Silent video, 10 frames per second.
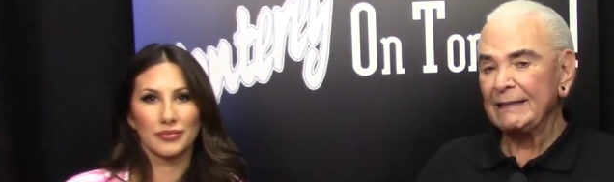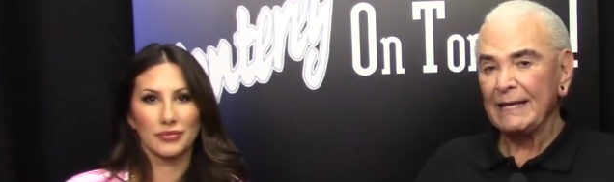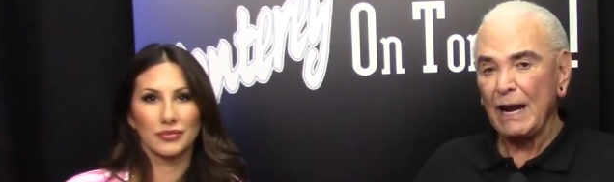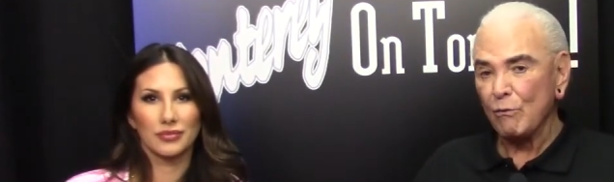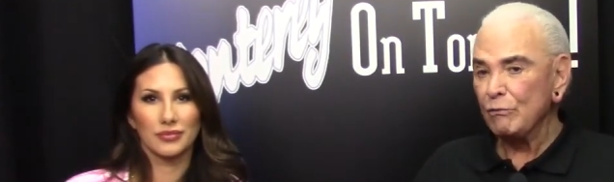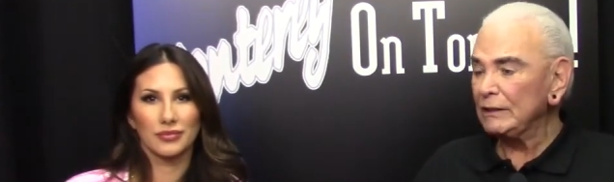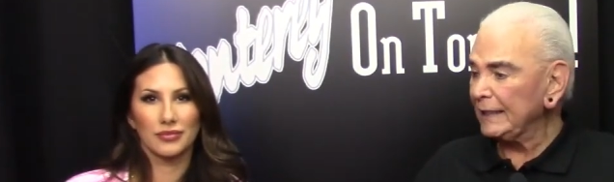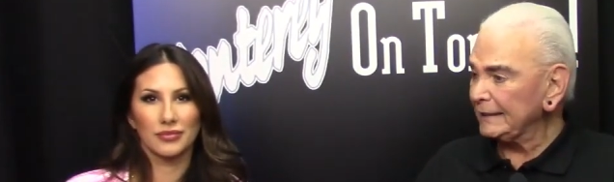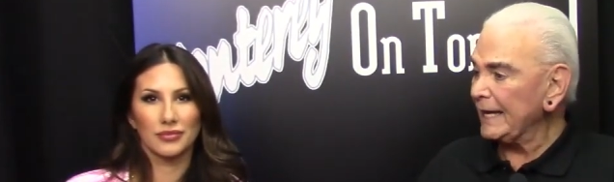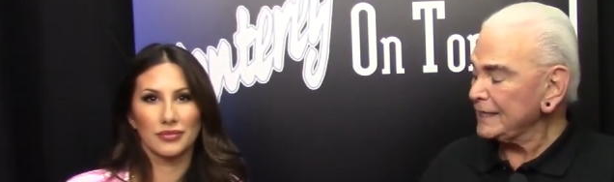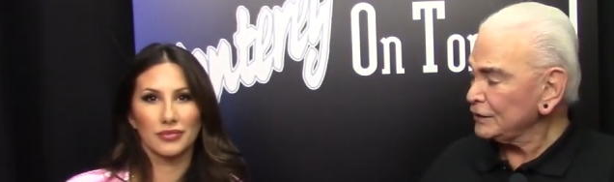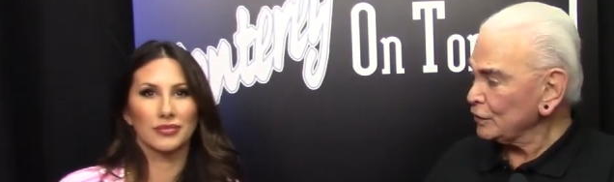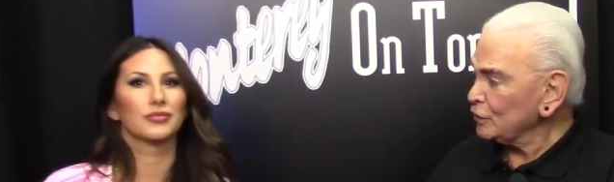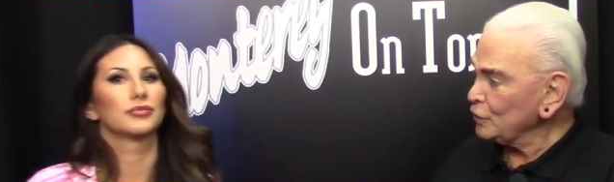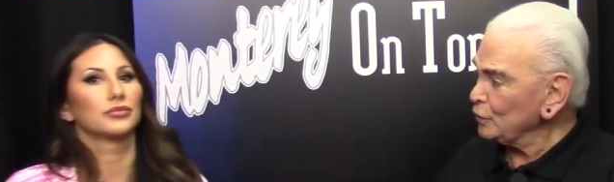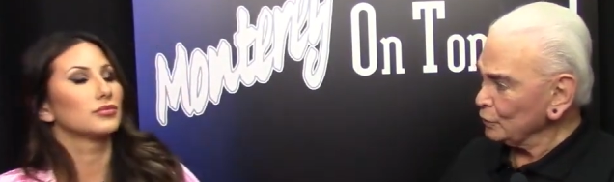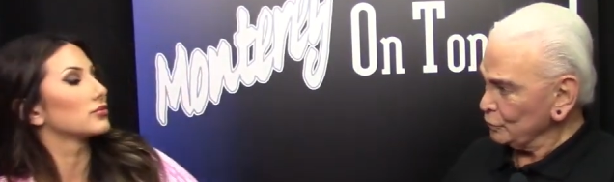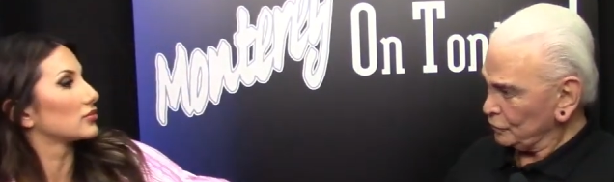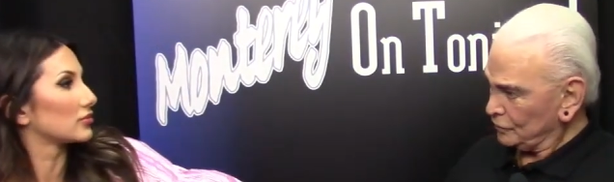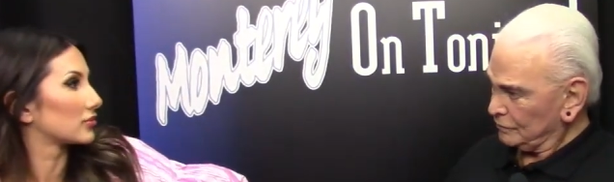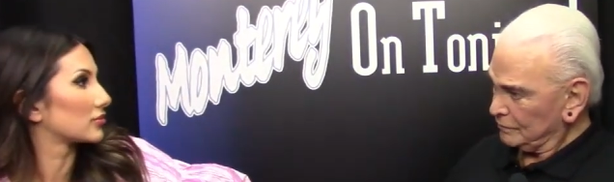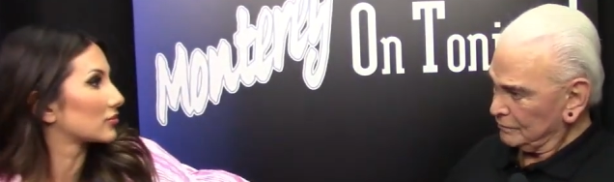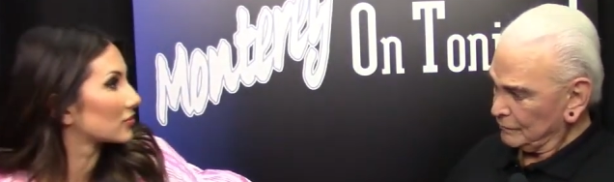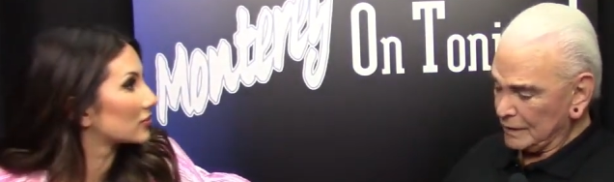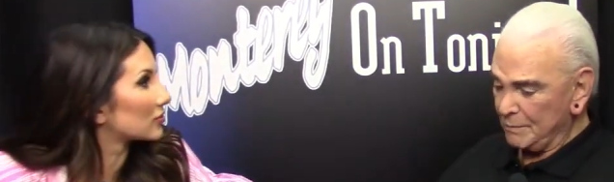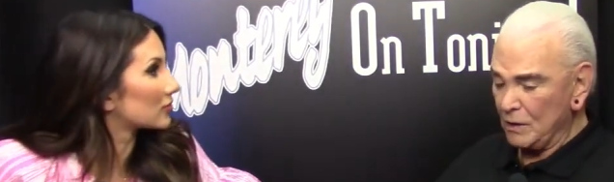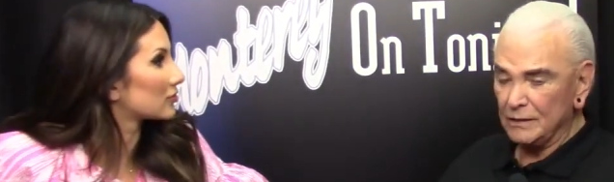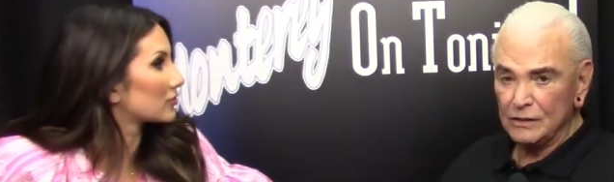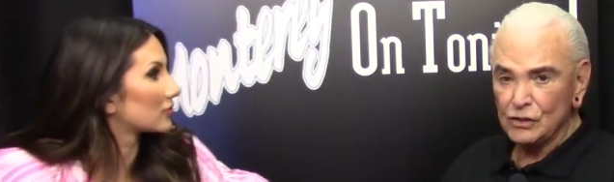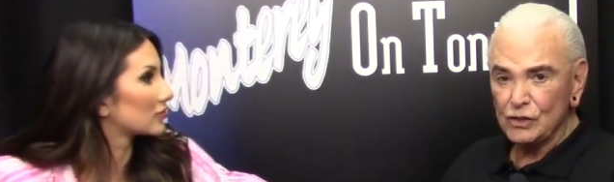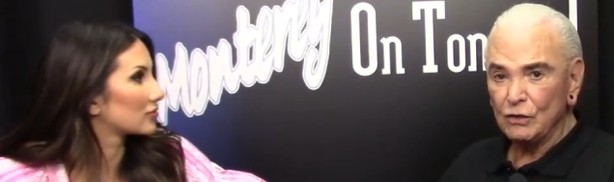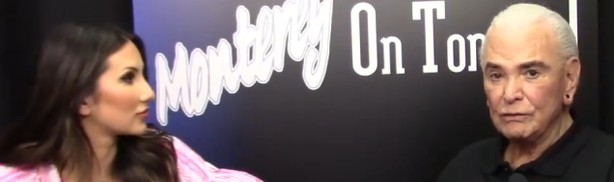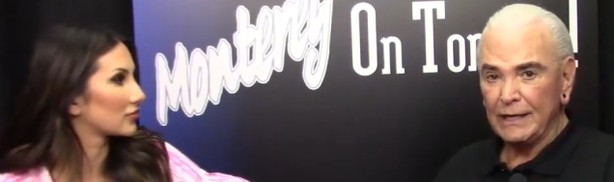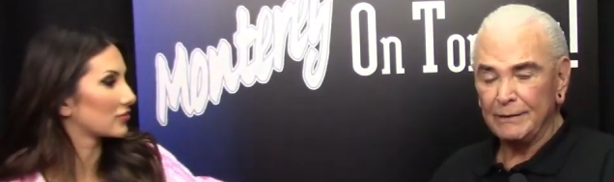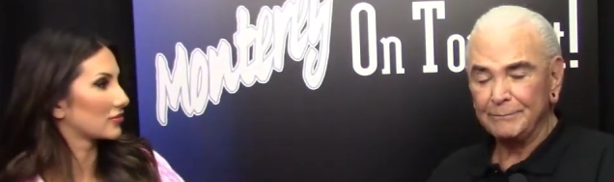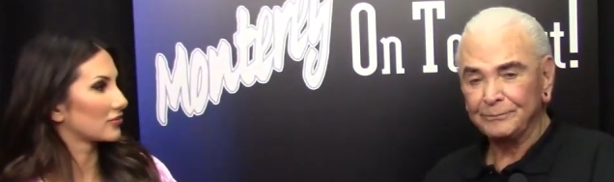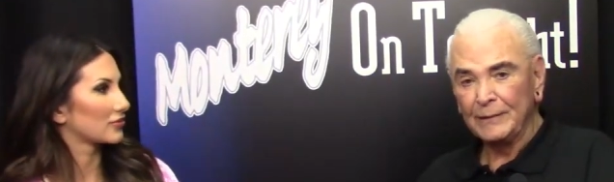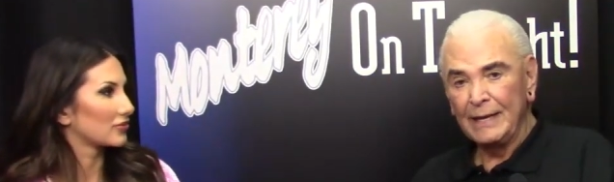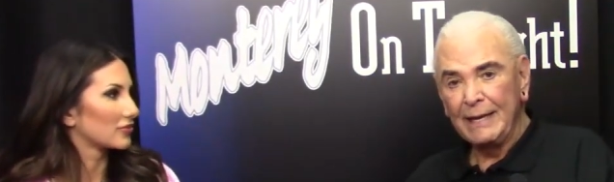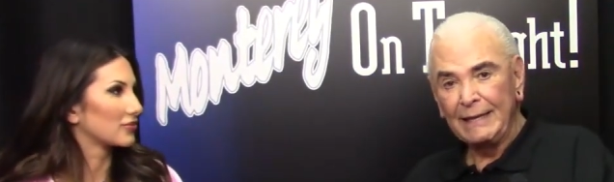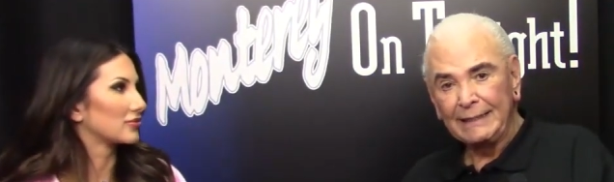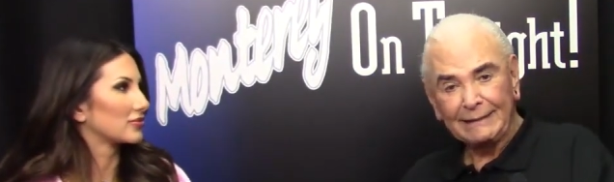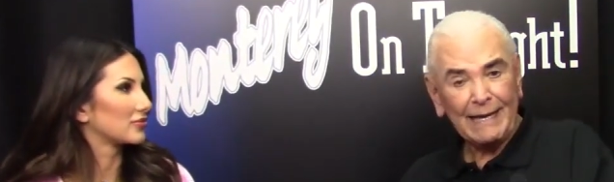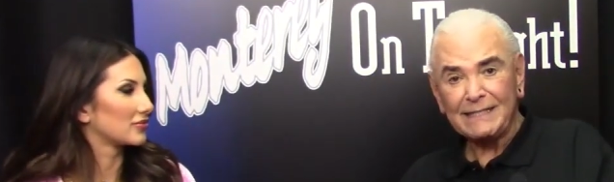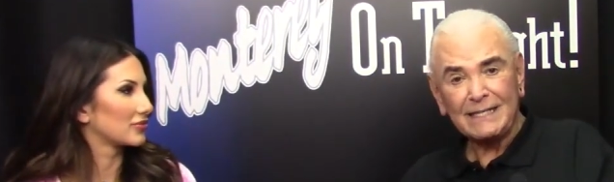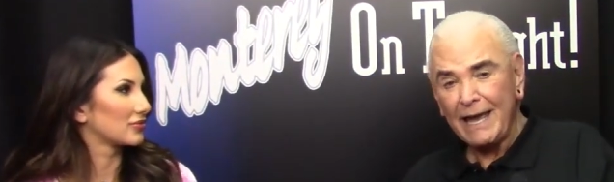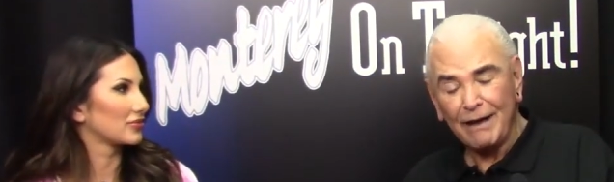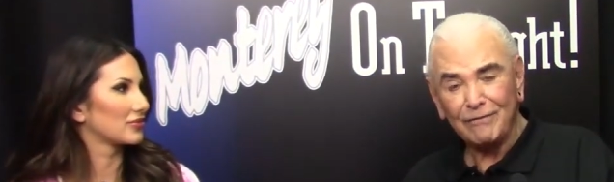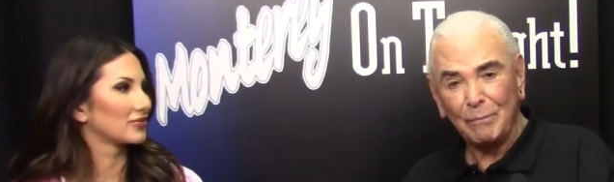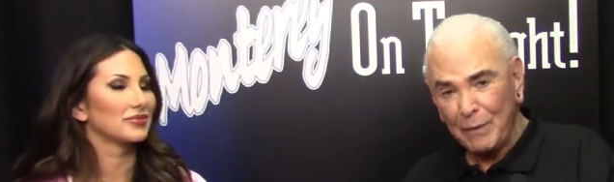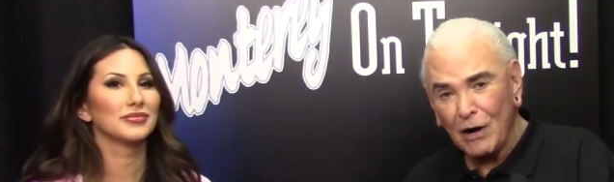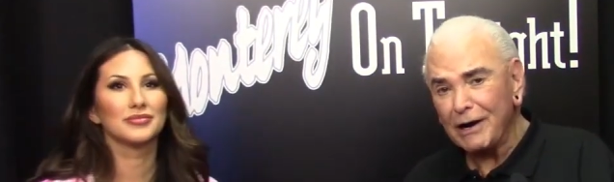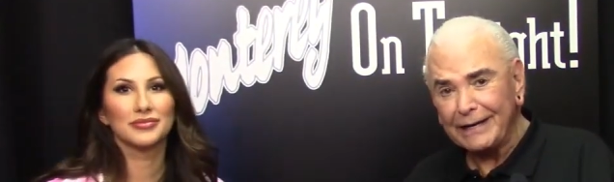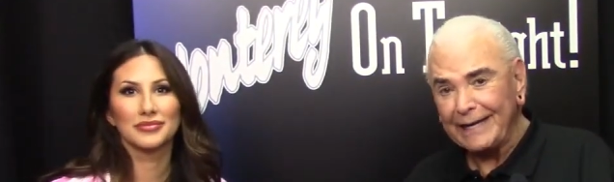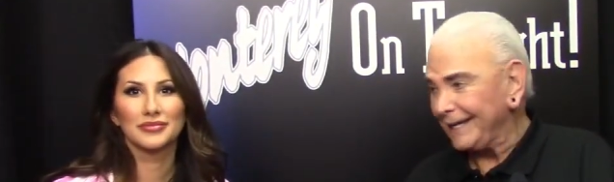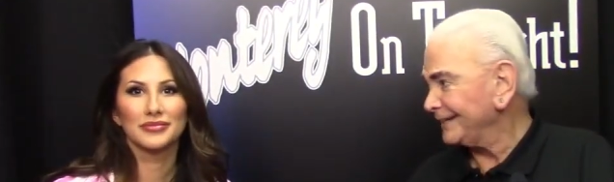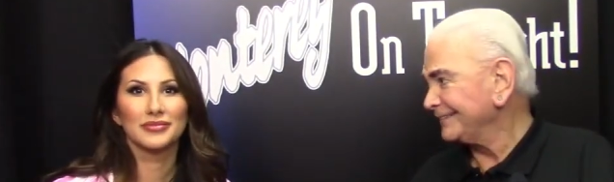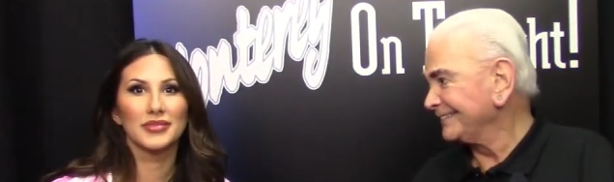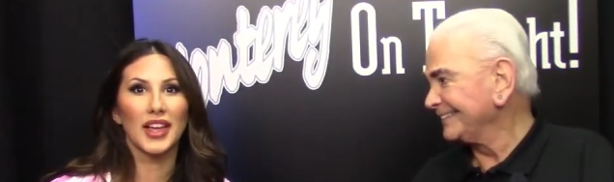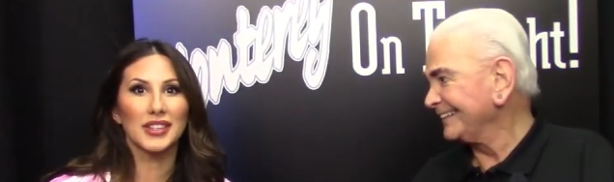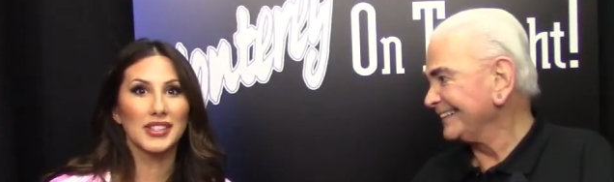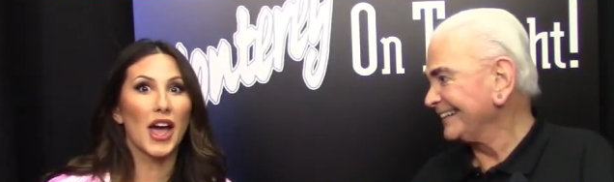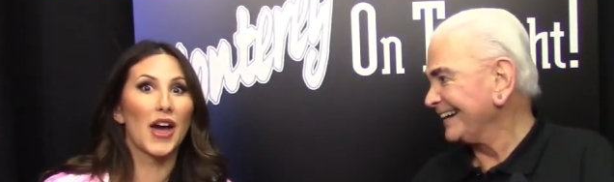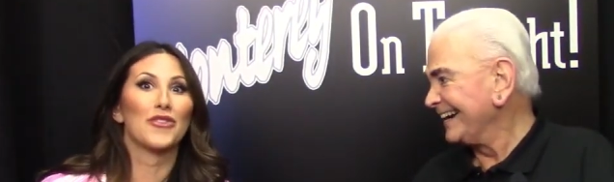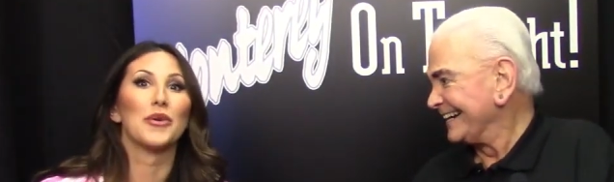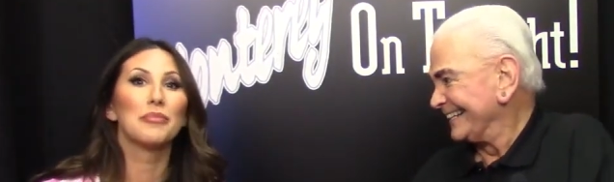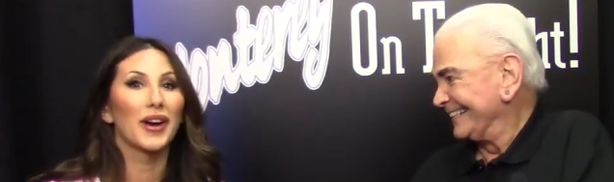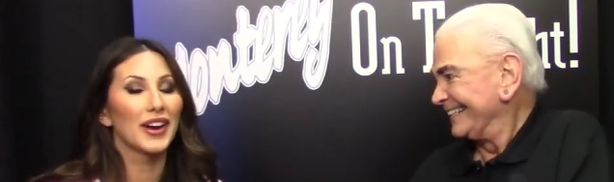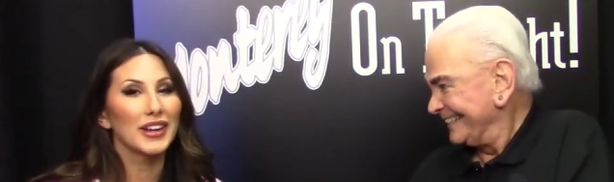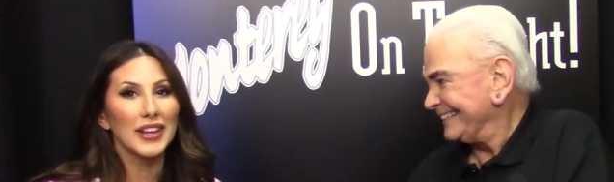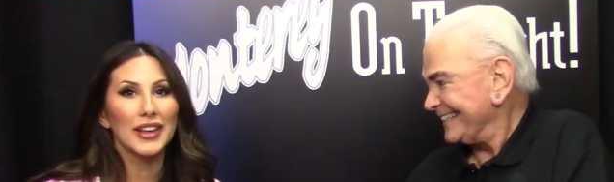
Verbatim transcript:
Speaker 1: that I really like to use when I'm on this show now. Let's have a party.
Speaker 2: Let's have a party.